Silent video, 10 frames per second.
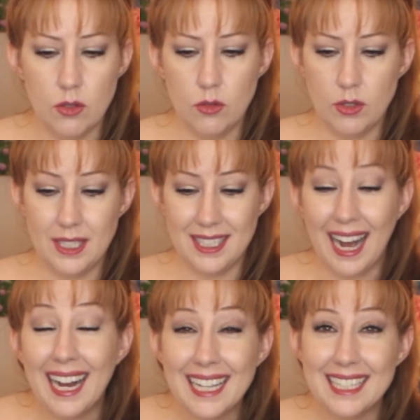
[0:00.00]
you
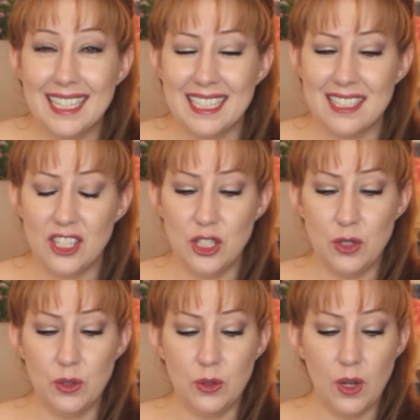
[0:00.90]
diet,
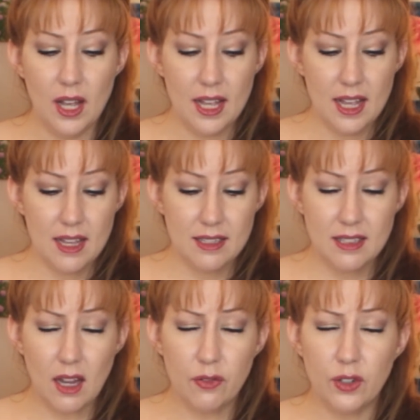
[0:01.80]
you
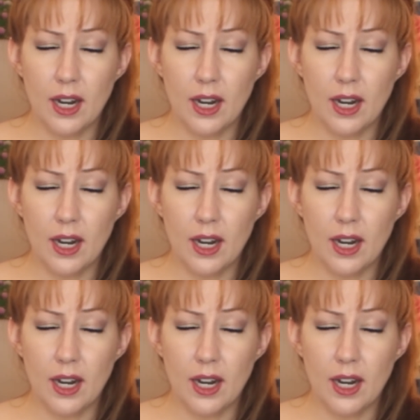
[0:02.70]
suffer